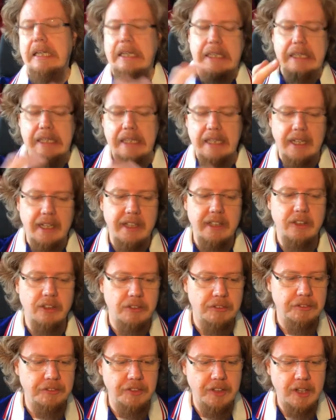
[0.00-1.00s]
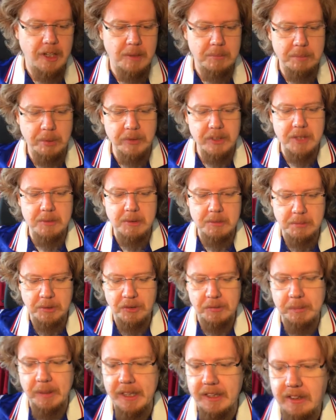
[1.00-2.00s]
kind of uh, put them in
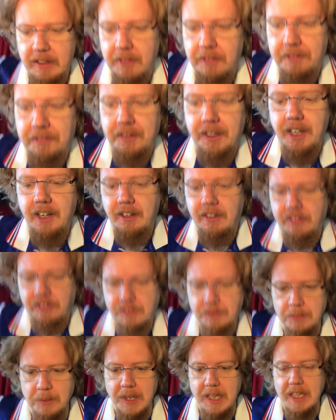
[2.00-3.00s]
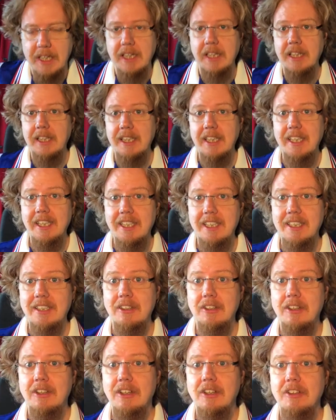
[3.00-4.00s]
perspective as well in
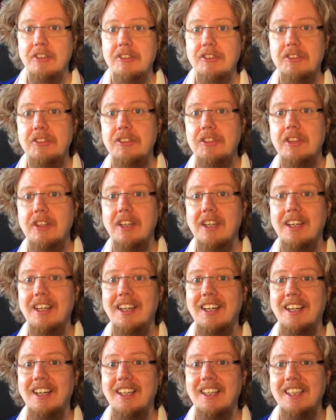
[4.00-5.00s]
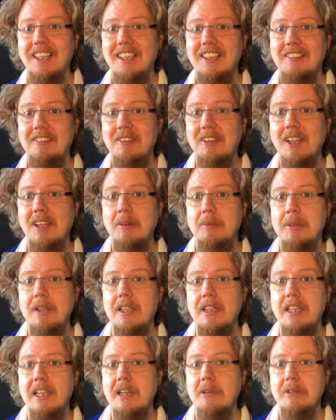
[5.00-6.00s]
a, uh, a
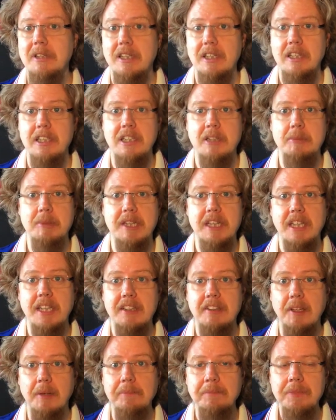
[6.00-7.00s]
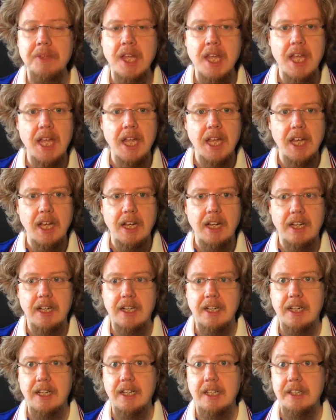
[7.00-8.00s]
little a little bit later.
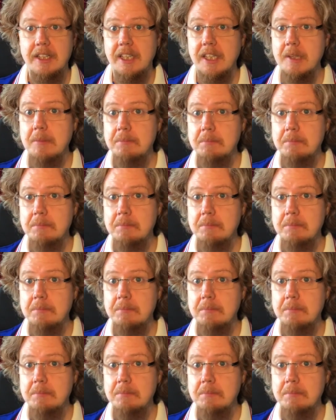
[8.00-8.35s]
Uh, another